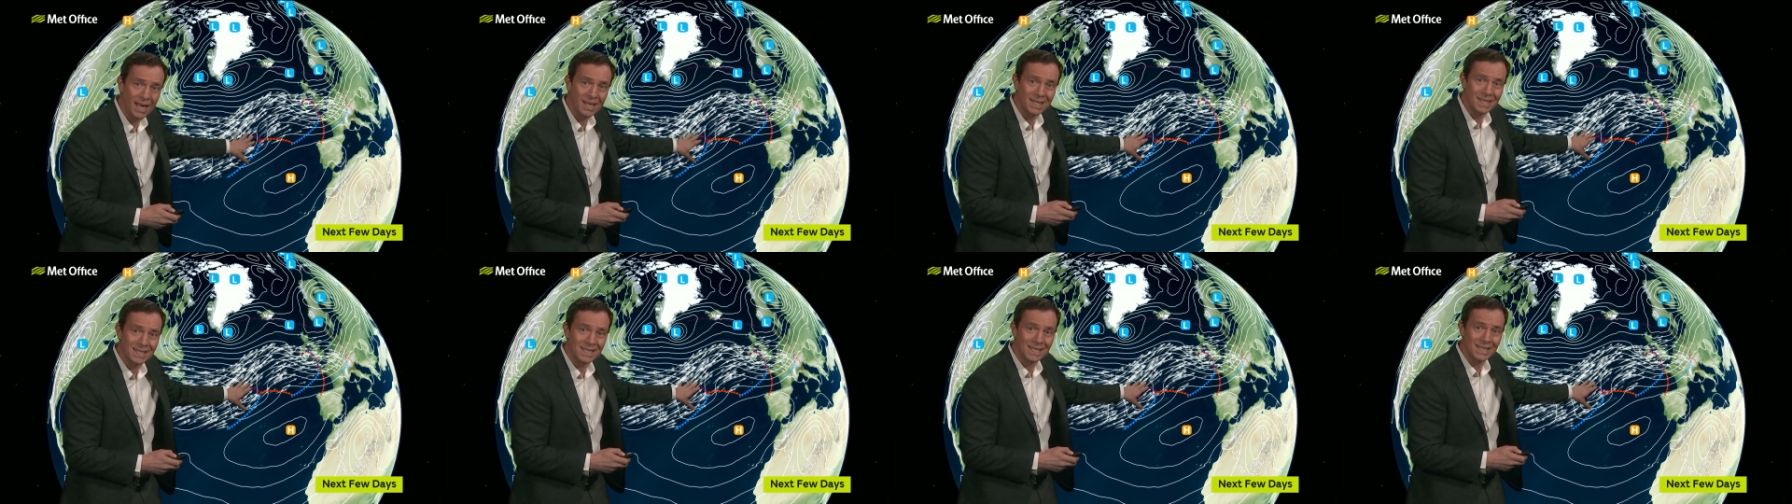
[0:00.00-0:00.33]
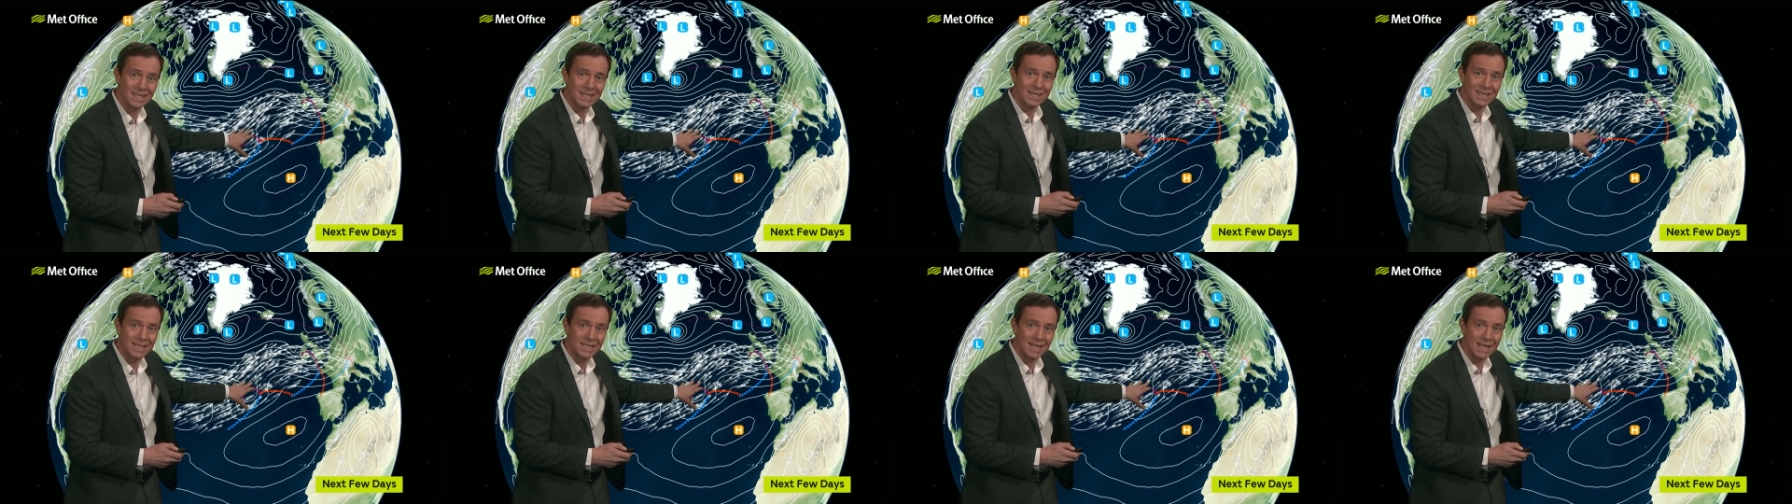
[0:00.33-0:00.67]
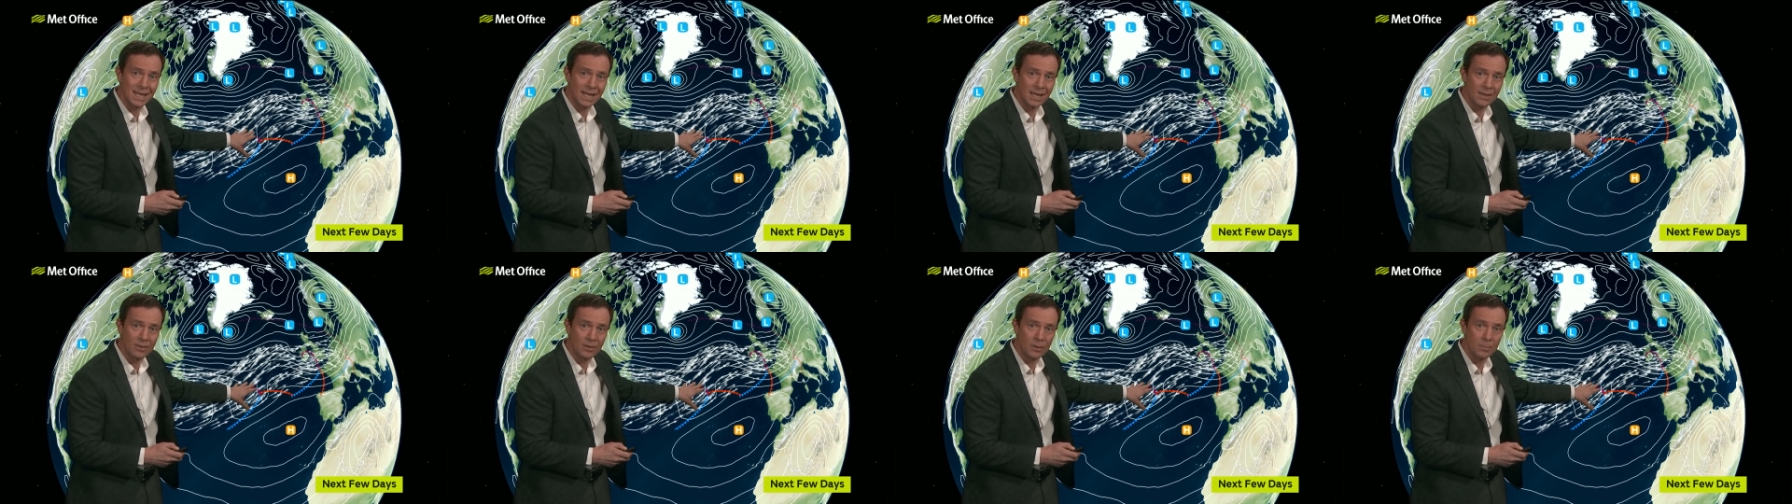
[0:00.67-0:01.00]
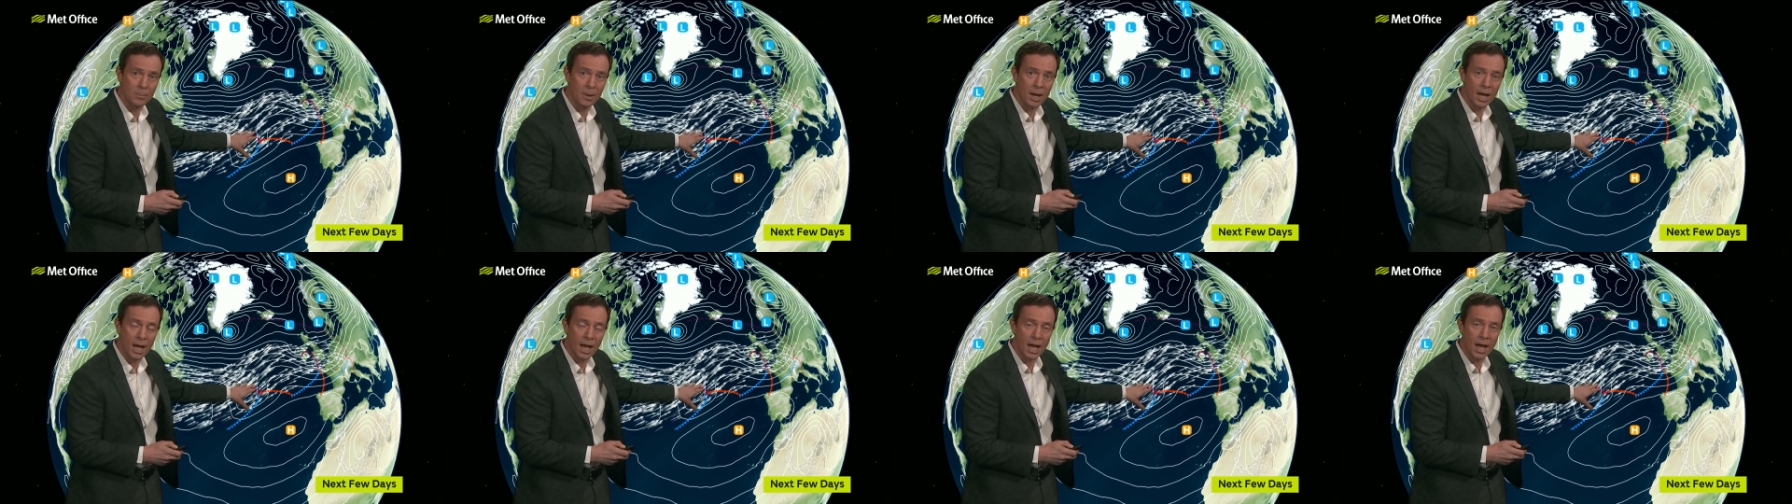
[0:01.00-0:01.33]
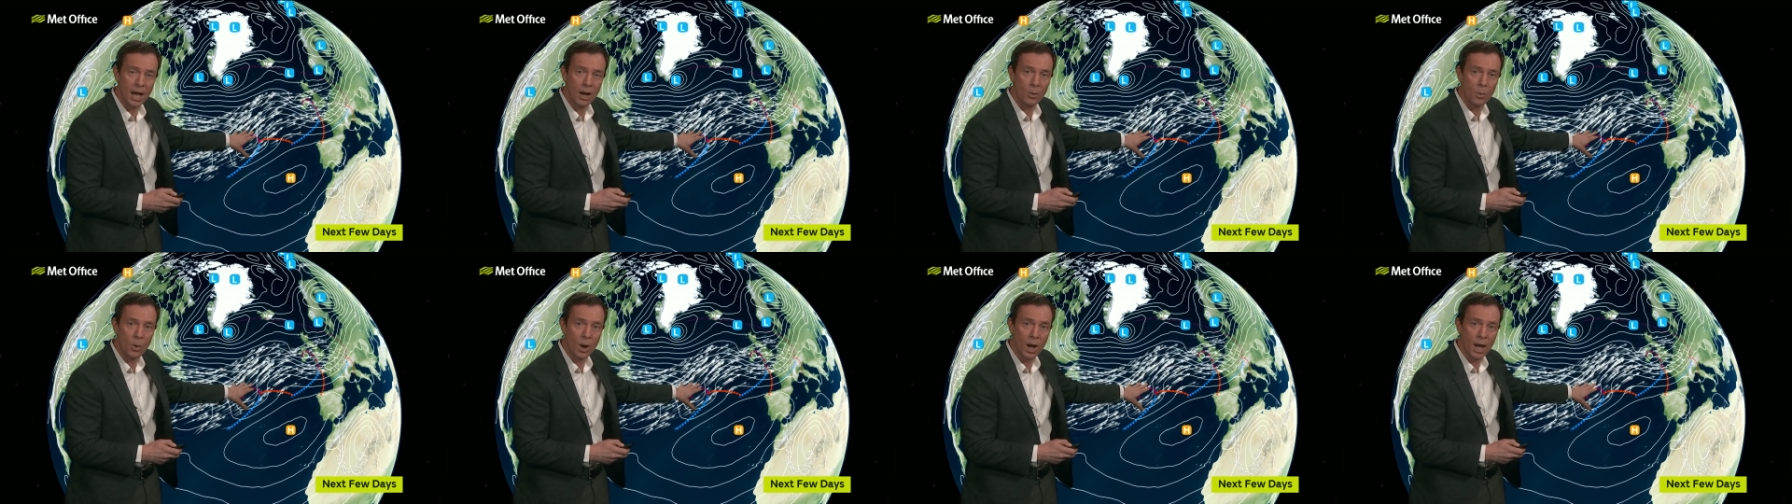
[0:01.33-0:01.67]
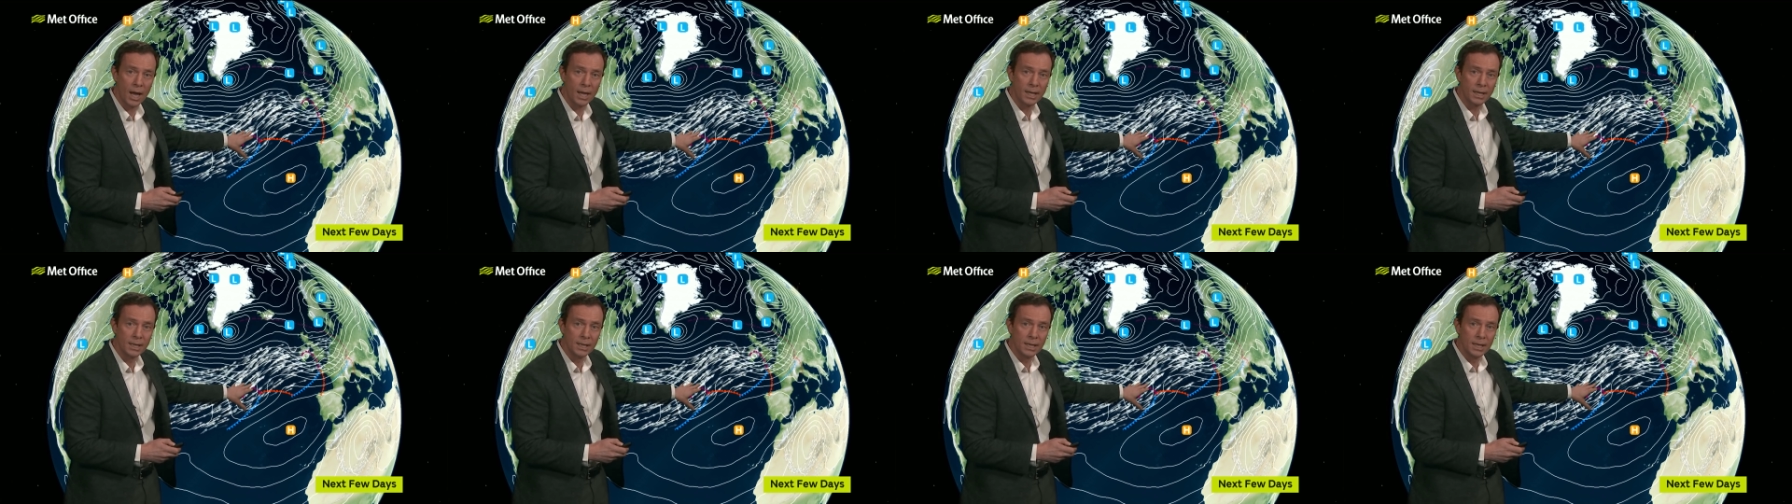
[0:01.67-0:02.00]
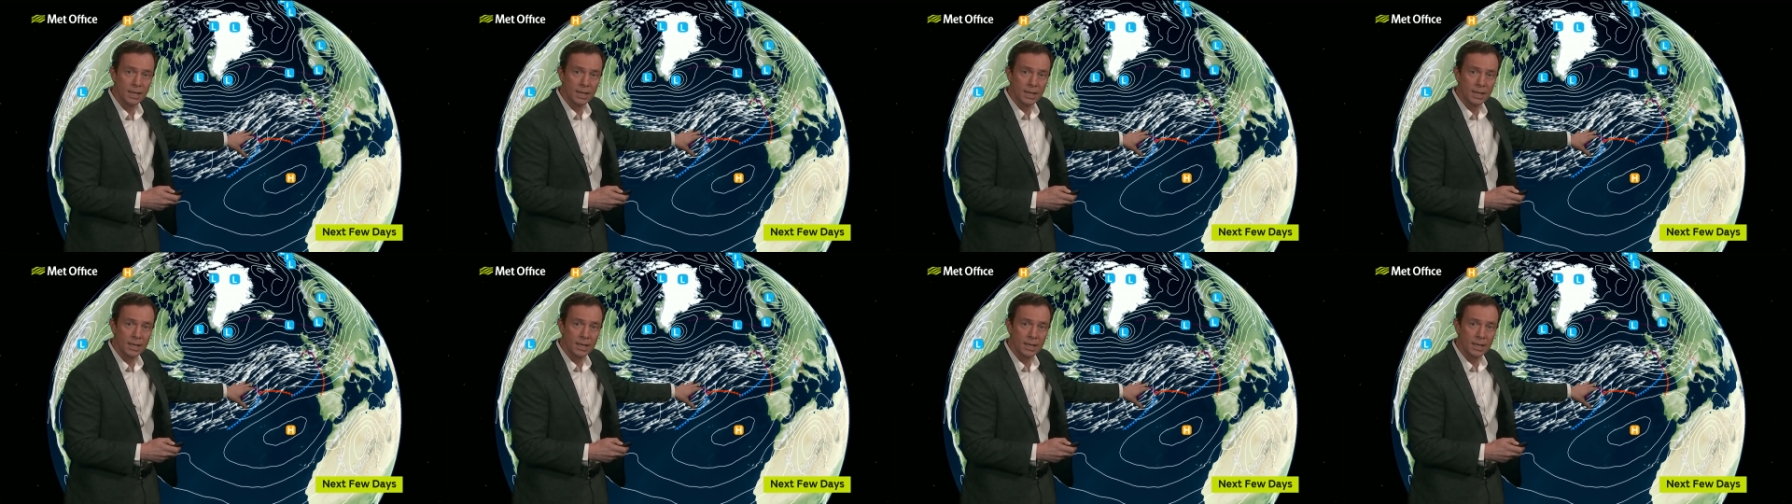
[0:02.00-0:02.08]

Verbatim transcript: and steer them our way.